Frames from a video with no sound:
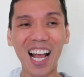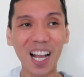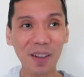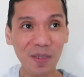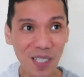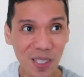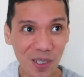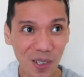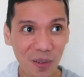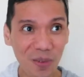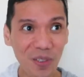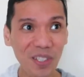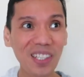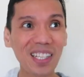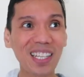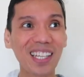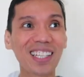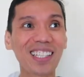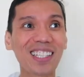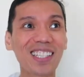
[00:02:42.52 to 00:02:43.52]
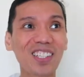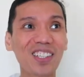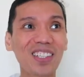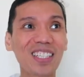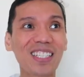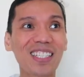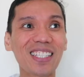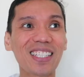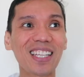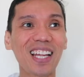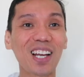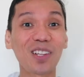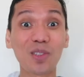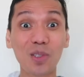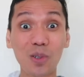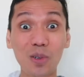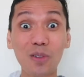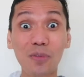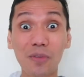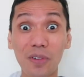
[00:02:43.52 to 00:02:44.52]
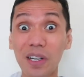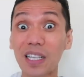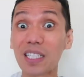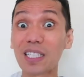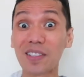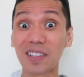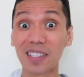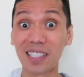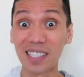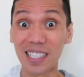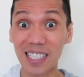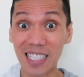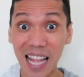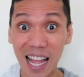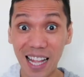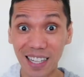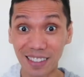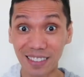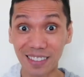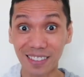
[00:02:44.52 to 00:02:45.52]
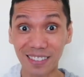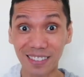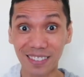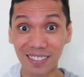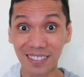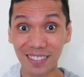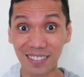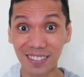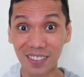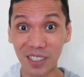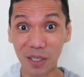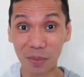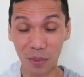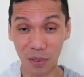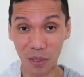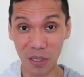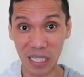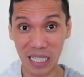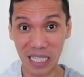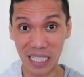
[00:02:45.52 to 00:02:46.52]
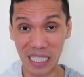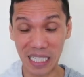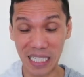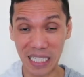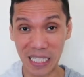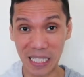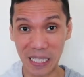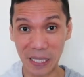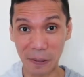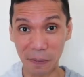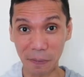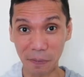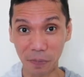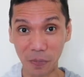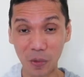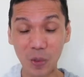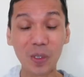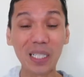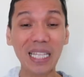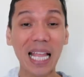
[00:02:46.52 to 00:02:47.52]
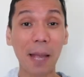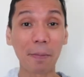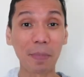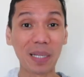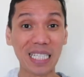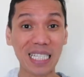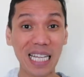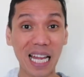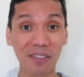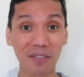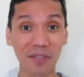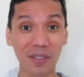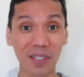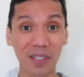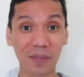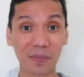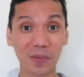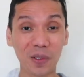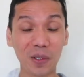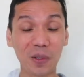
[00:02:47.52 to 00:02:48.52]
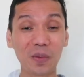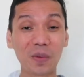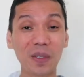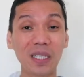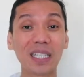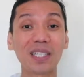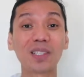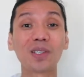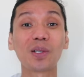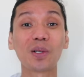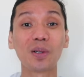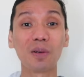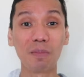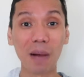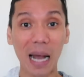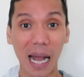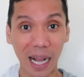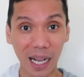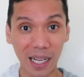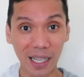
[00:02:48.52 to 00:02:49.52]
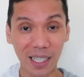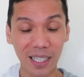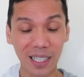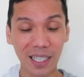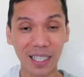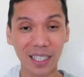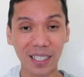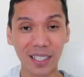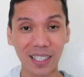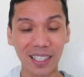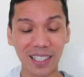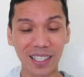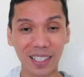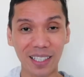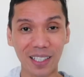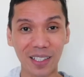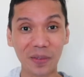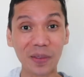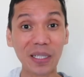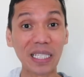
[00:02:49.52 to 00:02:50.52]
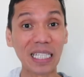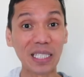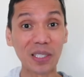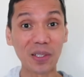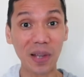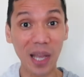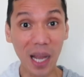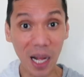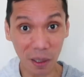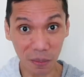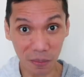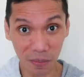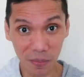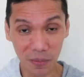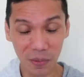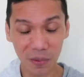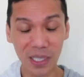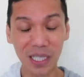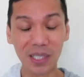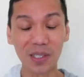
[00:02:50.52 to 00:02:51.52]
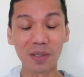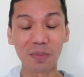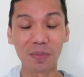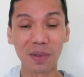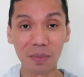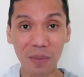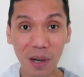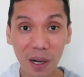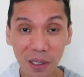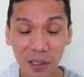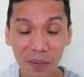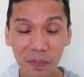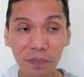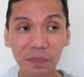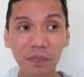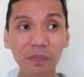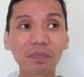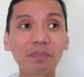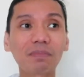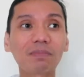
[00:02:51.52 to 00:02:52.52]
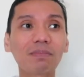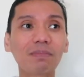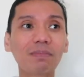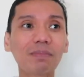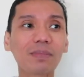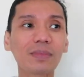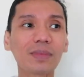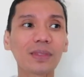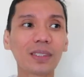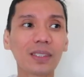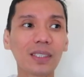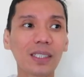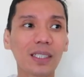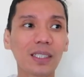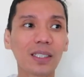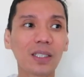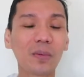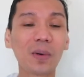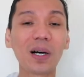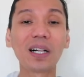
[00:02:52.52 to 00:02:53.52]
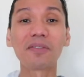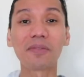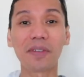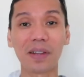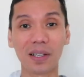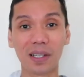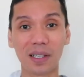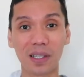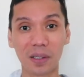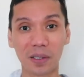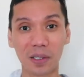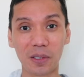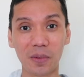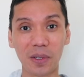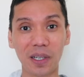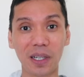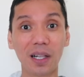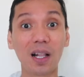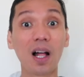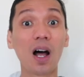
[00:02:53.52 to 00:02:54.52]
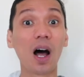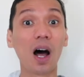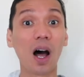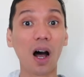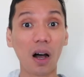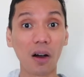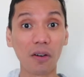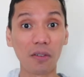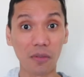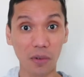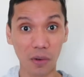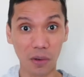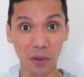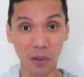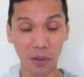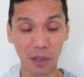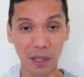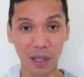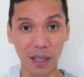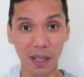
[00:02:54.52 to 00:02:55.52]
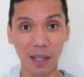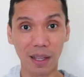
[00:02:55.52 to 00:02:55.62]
Absorption is just a tool for us to understand the process, what happens after. We need to go back. We need to help. We need to promote the welfare and the goodwill of all.